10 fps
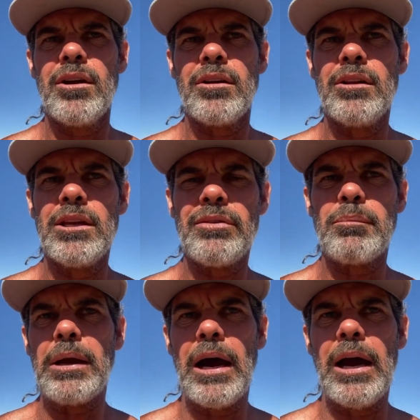
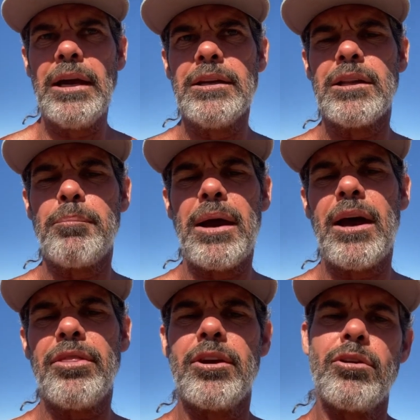leaving behind and the
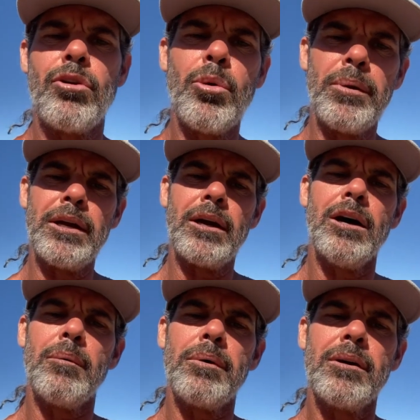path that you're opening
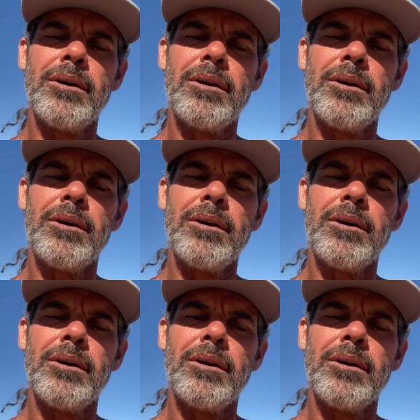up.